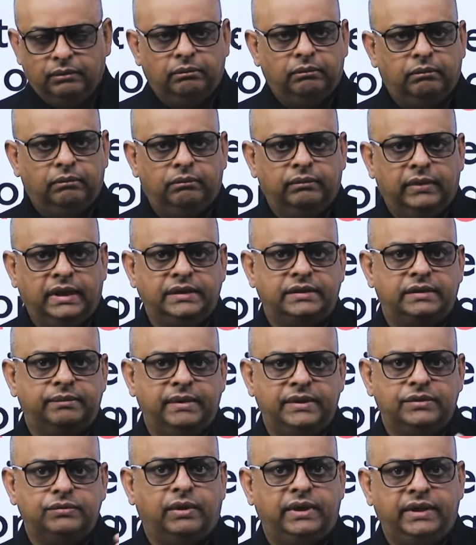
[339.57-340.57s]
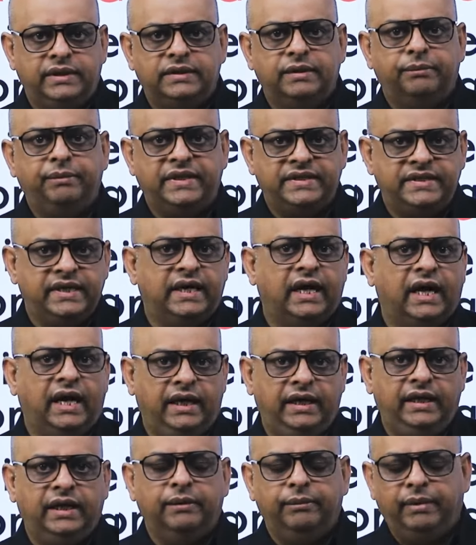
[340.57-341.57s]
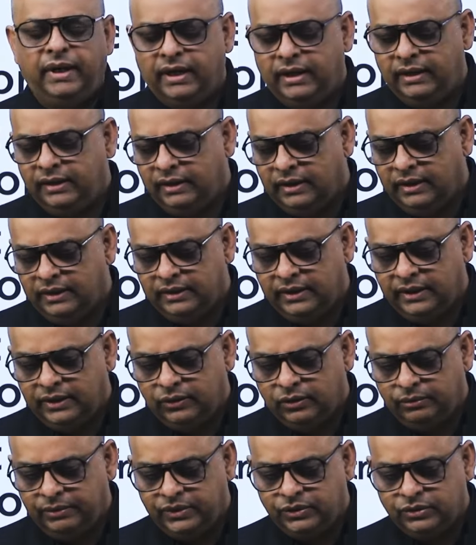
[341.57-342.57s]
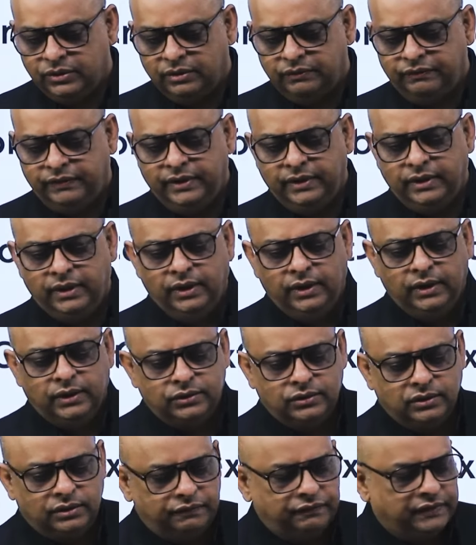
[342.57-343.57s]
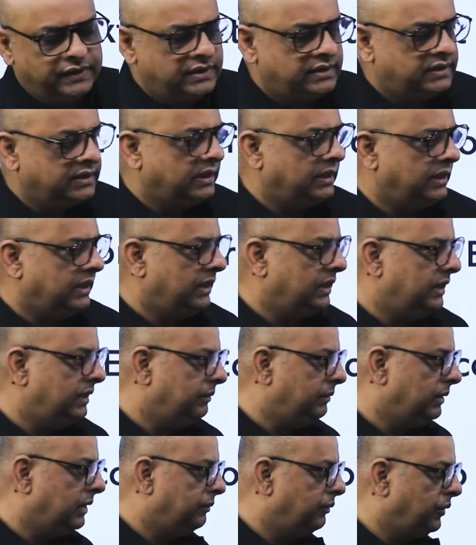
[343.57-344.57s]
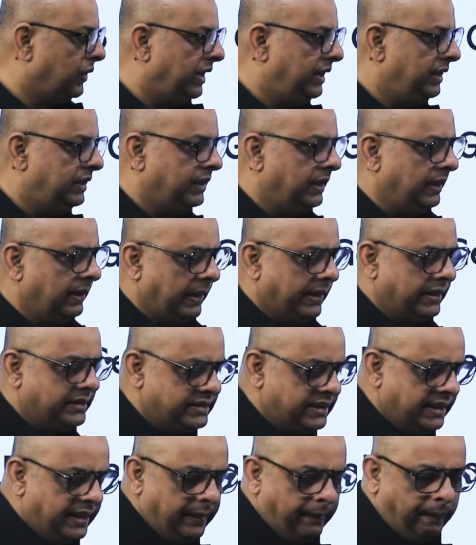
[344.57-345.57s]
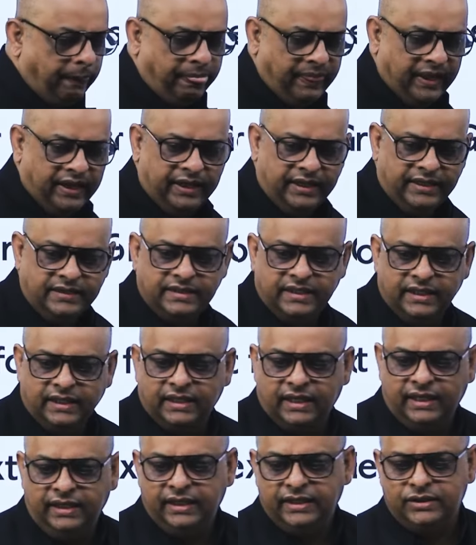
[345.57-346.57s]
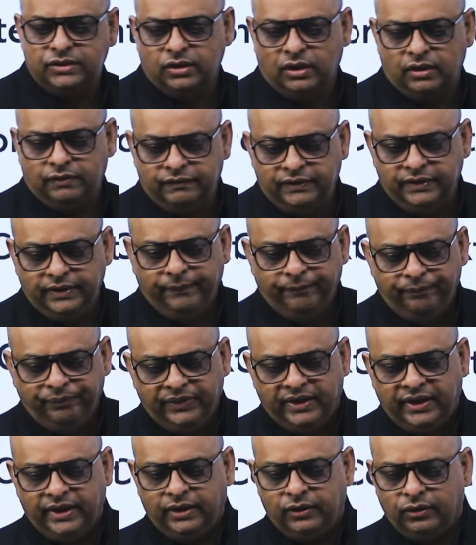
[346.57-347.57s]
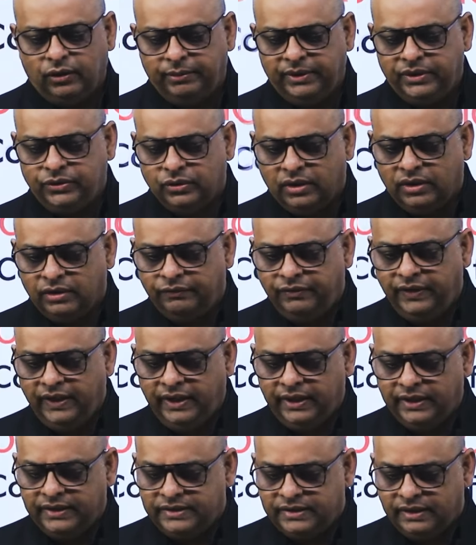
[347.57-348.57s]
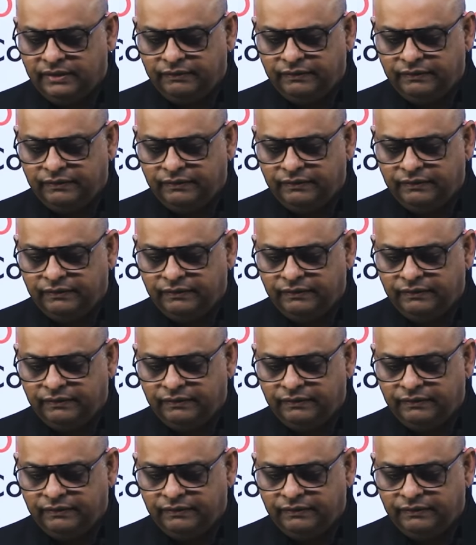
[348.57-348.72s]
means what is the basic idea behind the economic geography. So the first point, let's say, is the context of the economic geography itself.